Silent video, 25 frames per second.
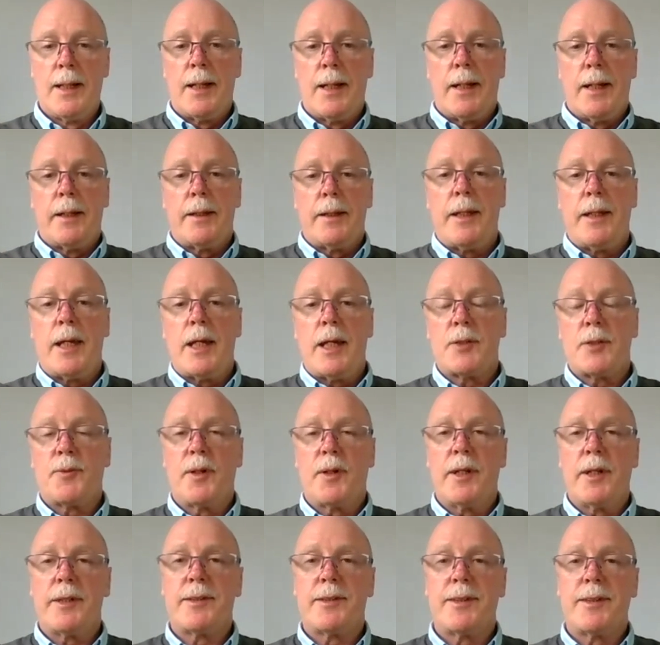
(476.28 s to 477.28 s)
Yes,
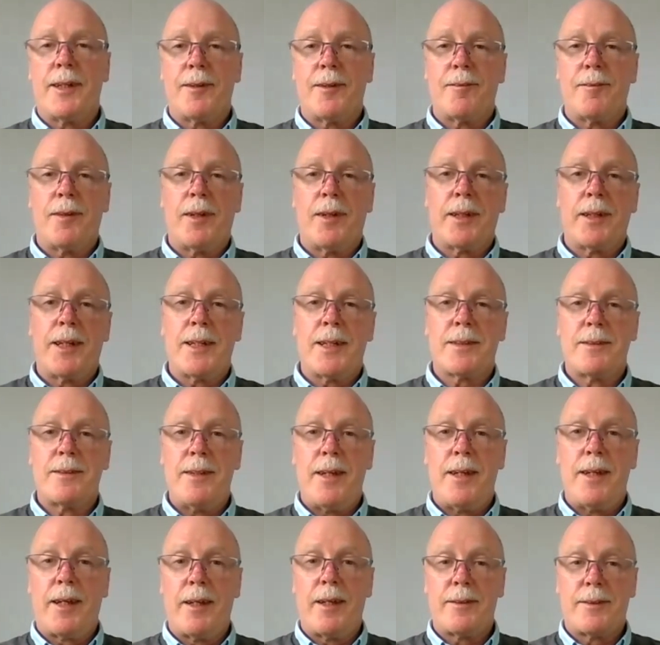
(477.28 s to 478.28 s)
well, I guess,
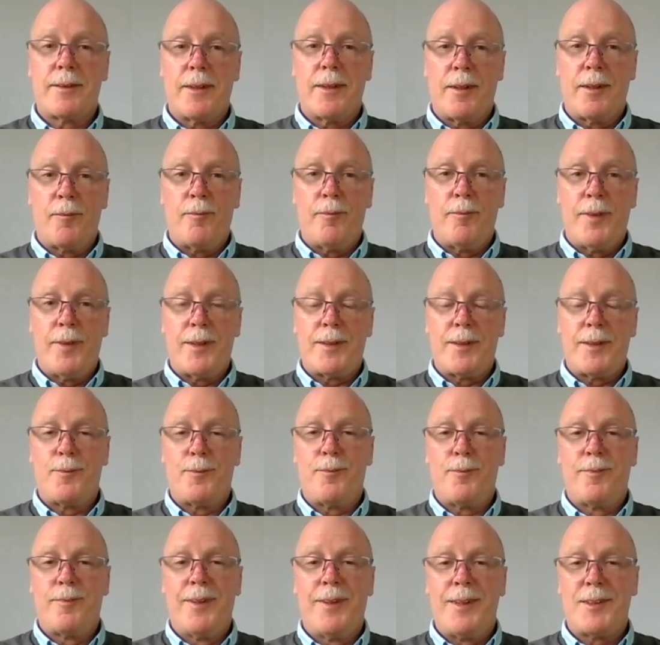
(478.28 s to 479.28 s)
Nick,
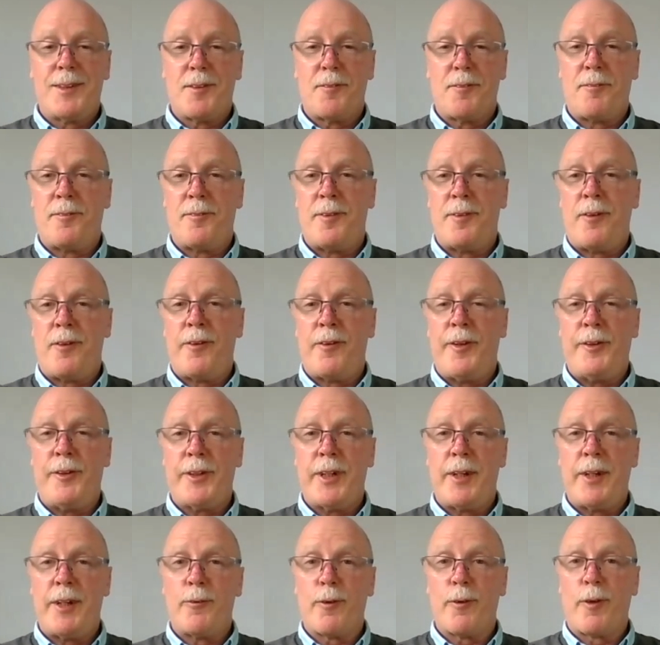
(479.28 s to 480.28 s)
these are very
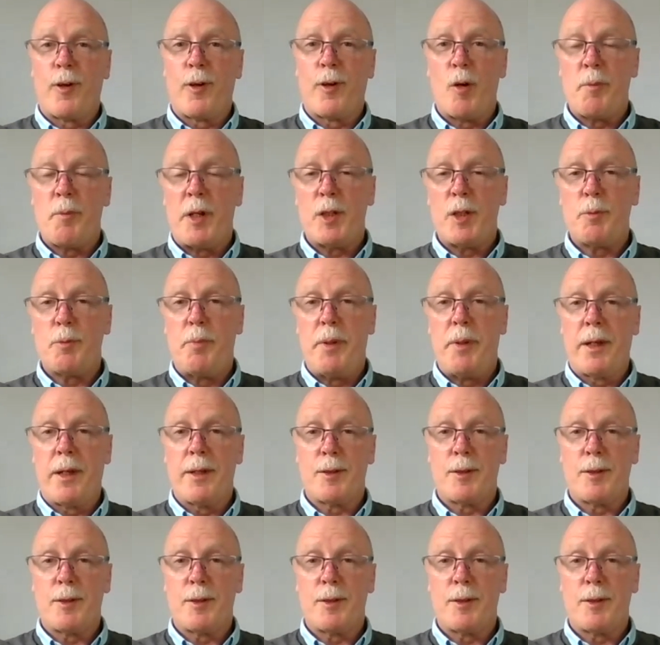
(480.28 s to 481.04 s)
general comments because